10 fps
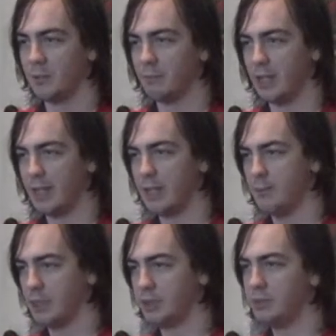My
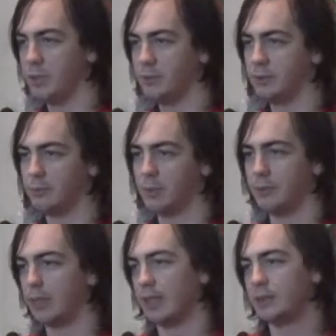name, as you know, is
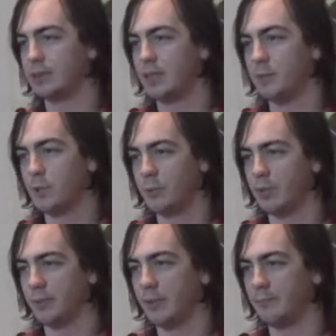Rowan. I study
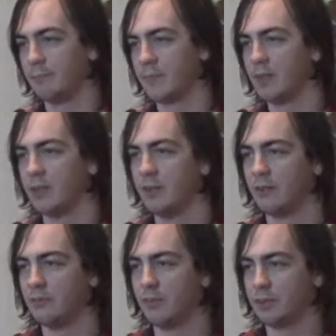Pokemon.
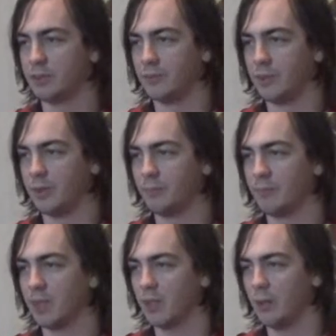First of all,
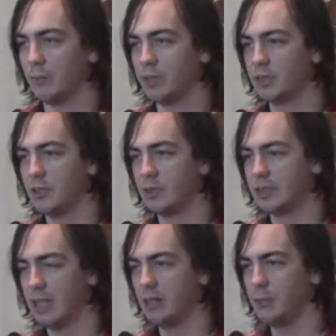I want to know
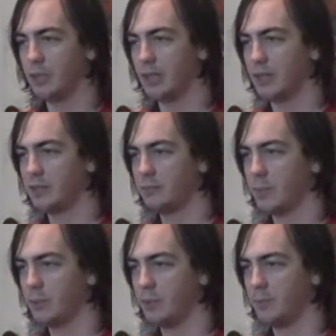exactly what kind of
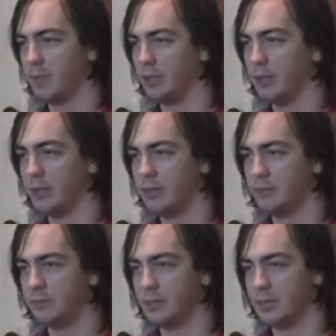Pokemon
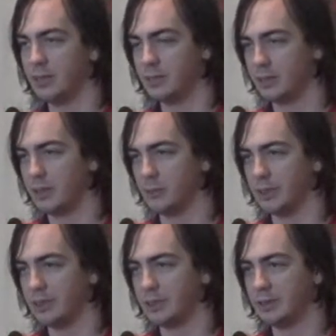live in the Sinnoh
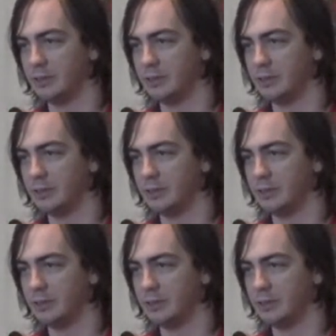region.